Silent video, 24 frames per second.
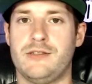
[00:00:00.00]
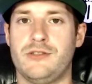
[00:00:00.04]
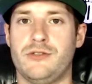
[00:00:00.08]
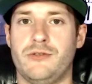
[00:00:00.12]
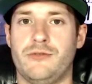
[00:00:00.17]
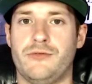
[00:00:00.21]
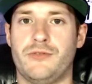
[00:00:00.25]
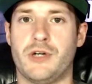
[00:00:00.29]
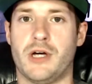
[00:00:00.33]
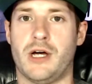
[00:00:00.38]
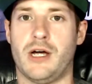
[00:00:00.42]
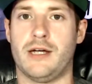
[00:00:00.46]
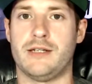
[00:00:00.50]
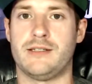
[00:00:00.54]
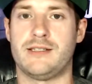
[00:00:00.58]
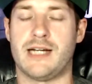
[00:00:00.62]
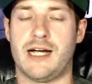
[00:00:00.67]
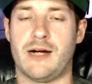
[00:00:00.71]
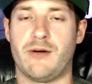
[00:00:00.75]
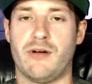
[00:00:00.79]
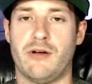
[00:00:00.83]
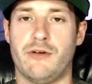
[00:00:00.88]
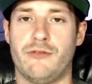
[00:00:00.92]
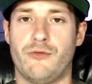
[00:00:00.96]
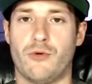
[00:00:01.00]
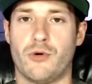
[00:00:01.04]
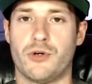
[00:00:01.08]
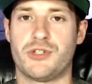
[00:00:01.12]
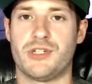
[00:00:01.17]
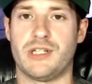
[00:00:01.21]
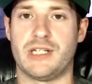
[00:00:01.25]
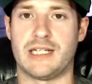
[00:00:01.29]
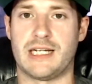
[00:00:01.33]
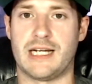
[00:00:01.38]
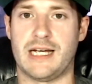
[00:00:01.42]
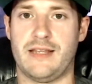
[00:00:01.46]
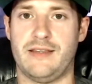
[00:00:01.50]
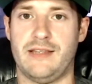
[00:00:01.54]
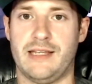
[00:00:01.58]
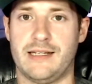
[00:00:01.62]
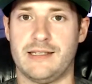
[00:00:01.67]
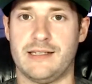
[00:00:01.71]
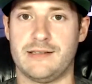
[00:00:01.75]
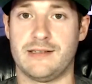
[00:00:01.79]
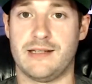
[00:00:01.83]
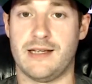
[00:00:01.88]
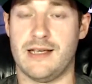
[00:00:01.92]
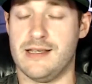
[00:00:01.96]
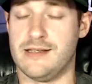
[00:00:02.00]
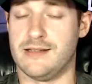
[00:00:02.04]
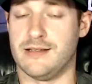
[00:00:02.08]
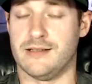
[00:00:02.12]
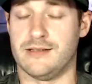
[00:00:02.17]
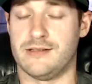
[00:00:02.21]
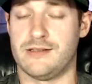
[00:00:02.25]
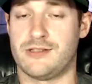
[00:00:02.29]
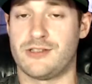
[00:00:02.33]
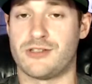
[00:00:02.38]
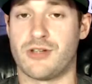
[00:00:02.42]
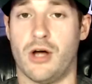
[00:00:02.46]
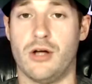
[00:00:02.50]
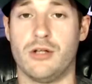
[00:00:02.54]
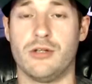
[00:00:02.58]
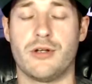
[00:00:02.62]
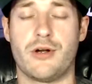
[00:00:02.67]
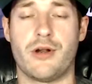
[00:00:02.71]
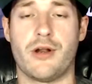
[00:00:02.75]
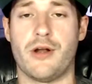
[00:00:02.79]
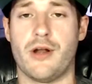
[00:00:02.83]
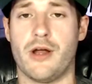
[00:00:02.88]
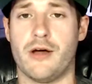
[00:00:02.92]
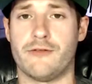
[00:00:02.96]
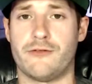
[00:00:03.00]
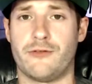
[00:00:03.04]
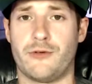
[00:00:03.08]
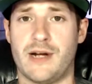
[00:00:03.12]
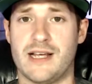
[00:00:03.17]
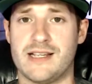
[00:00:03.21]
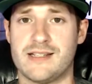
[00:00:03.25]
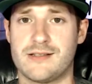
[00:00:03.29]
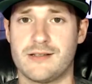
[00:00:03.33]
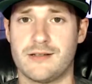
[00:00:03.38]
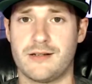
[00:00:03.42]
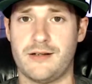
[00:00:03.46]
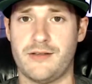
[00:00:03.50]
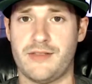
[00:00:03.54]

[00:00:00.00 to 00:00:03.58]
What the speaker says: You've got Tyrell Fortune, a guy that is a solid enough wrestler.